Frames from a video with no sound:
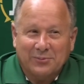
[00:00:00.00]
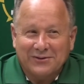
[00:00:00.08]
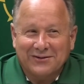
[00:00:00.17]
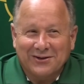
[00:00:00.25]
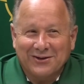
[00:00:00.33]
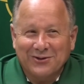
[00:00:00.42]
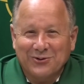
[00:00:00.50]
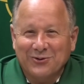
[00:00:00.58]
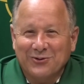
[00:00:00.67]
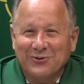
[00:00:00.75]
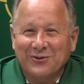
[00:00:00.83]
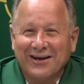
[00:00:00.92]
but uh, you,
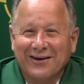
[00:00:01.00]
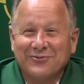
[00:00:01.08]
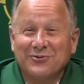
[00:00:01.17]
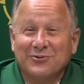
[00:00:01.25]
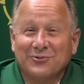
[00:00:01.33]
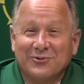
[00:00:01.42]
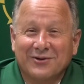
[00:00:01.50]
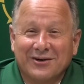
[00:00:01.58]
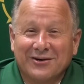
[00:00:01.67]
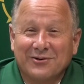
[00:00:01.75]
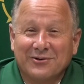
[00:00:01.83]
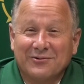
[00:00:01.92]
you'd have to
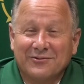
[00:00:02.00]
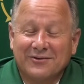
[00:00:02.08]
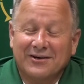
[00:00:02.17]
uh,